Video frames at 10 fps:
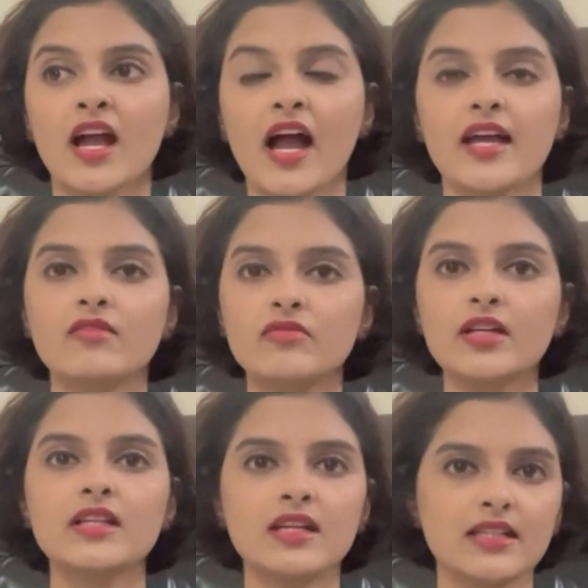I
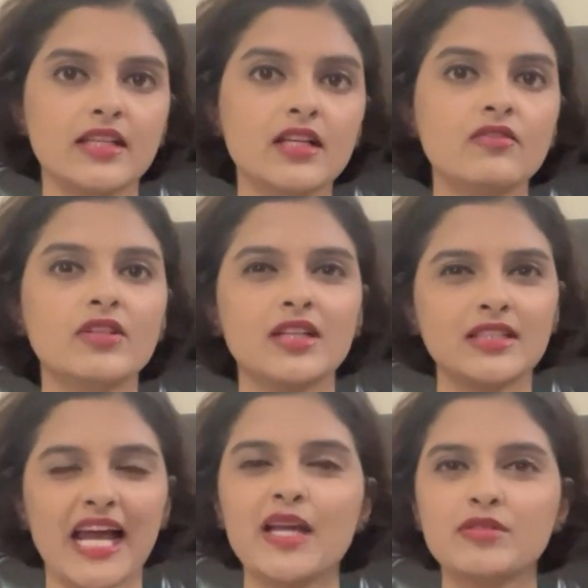will give the
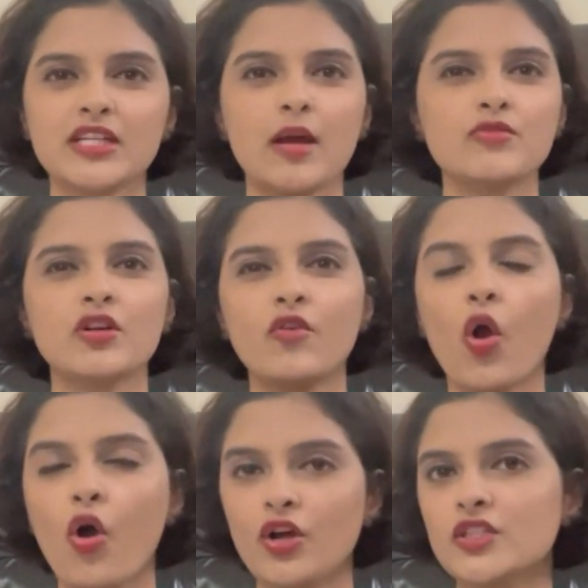timestamps of
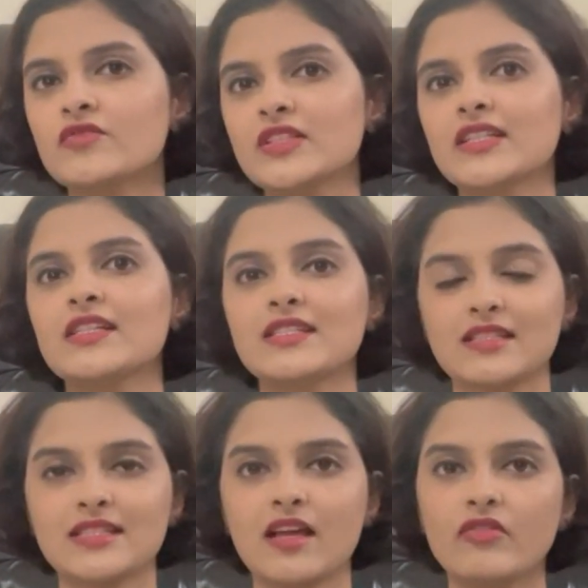all of these
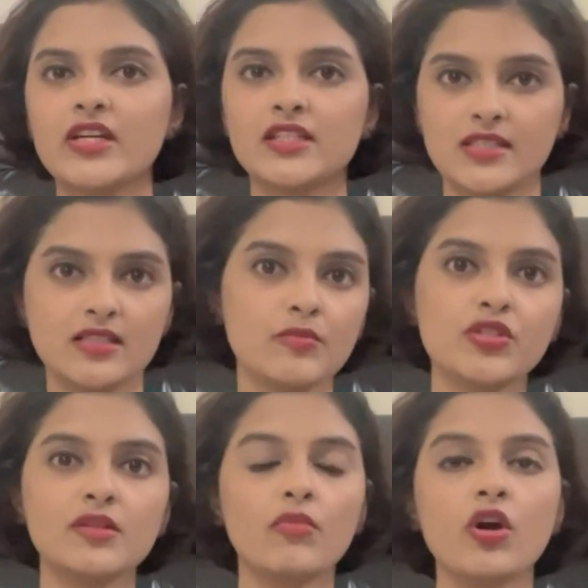7 in the
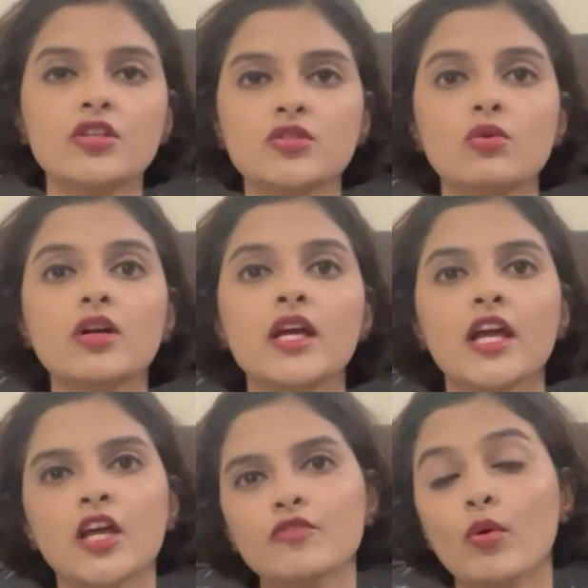description box. So
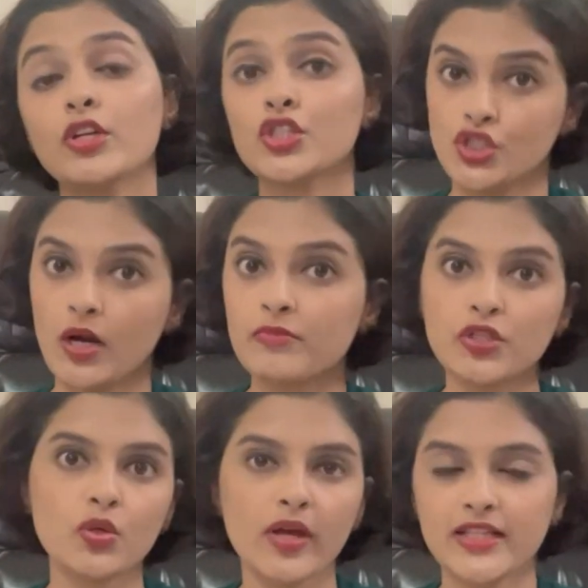if you want to jump
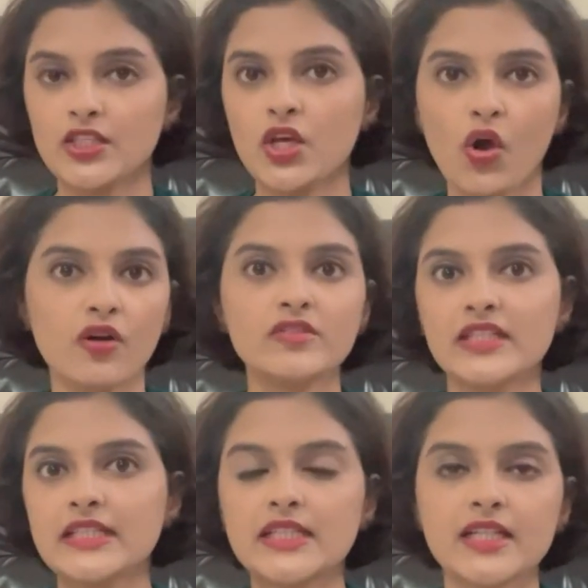to any of the
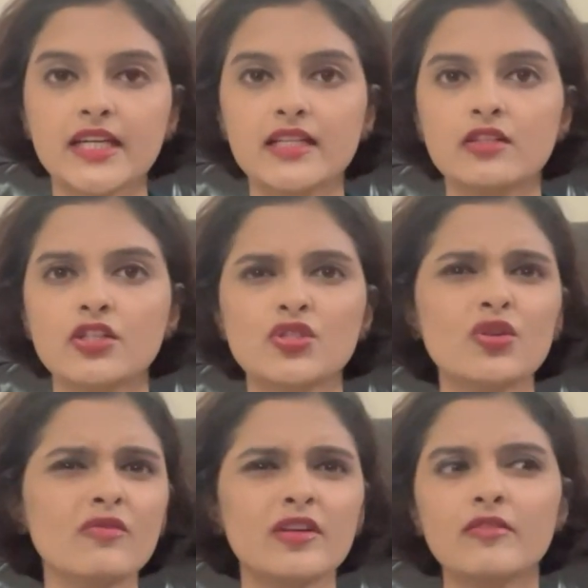indicators,
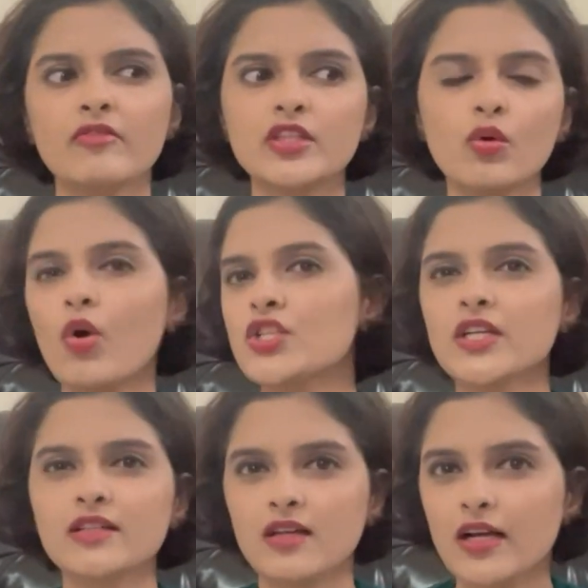when you're
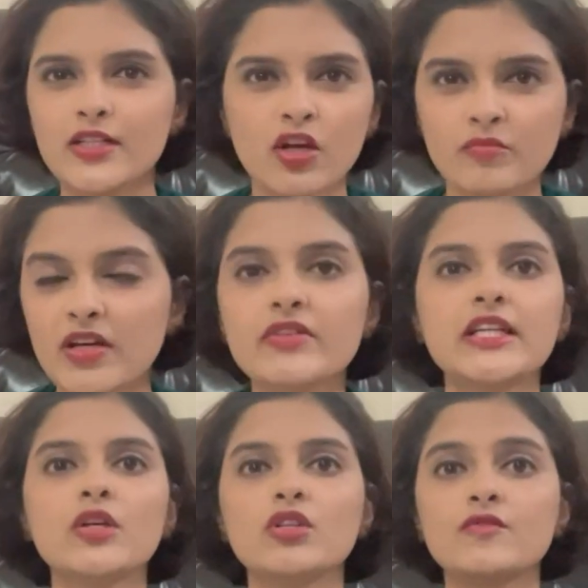watching any of my
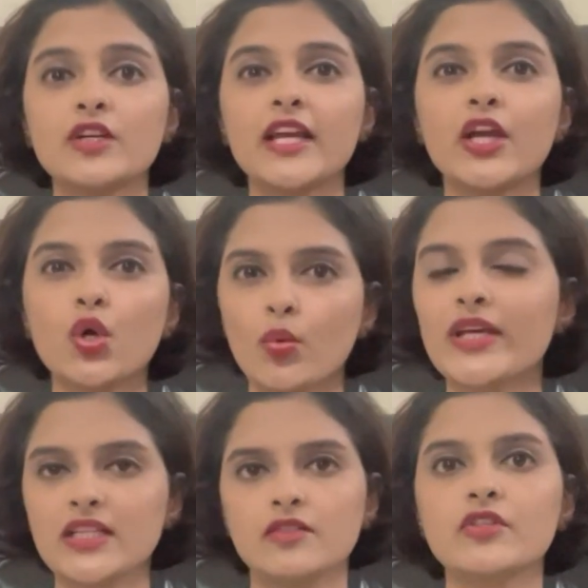videos for like quick
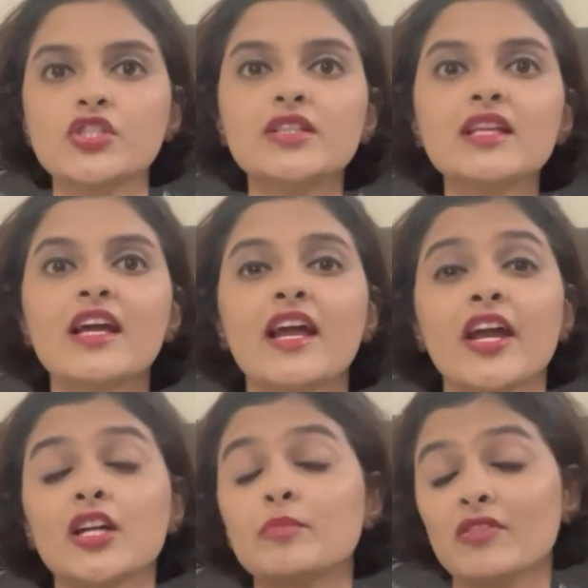revision, it
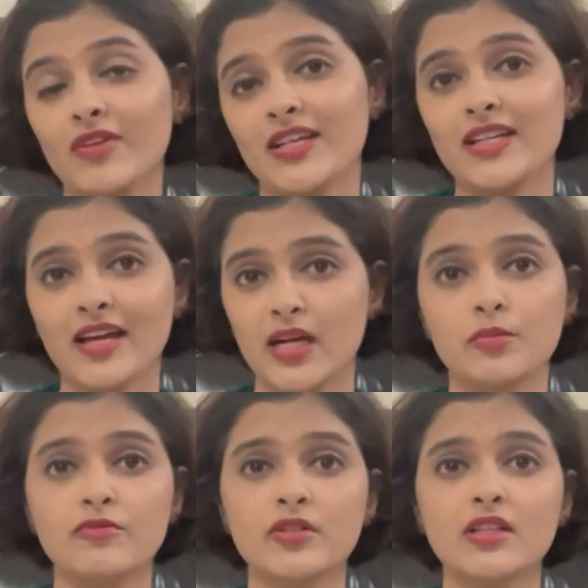will be very
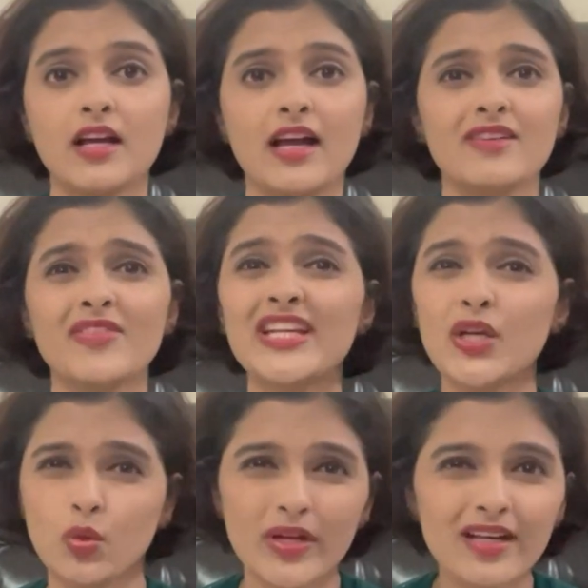helpful and very
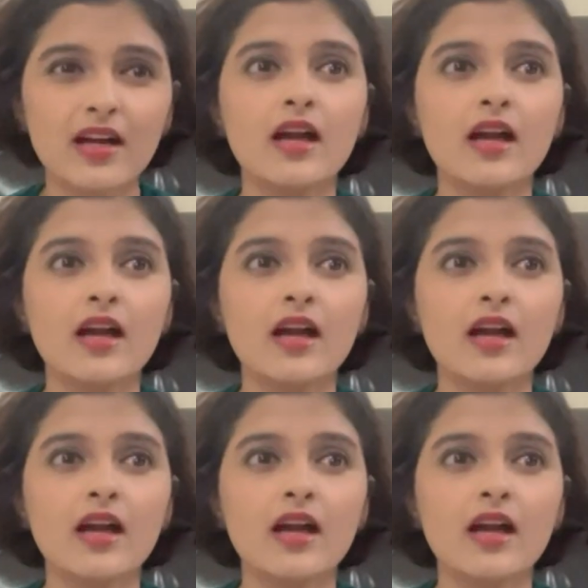quick.